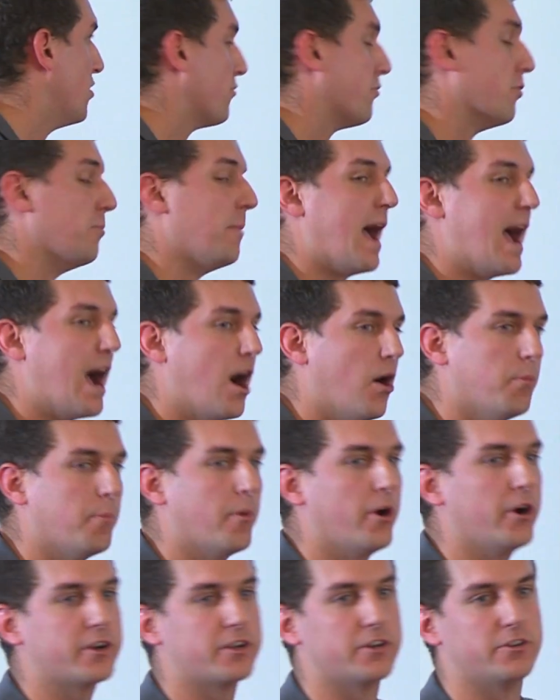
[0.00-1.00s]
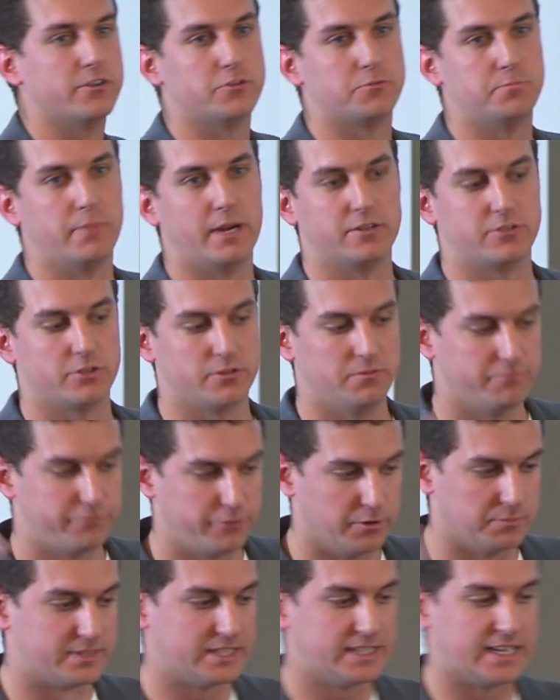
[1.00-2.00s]
from how marketers measure,
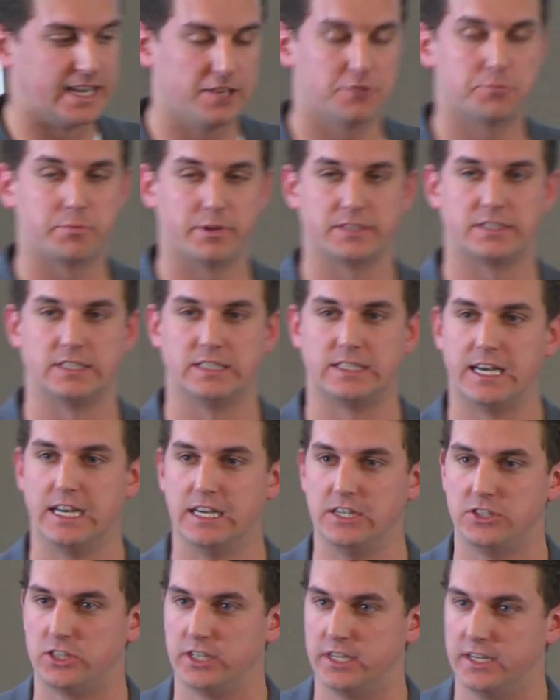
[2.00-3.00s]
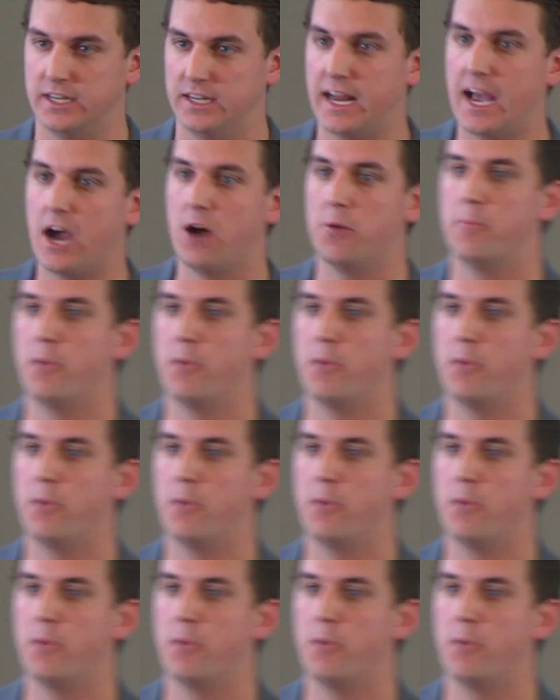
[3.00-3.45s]
from today's presentation and how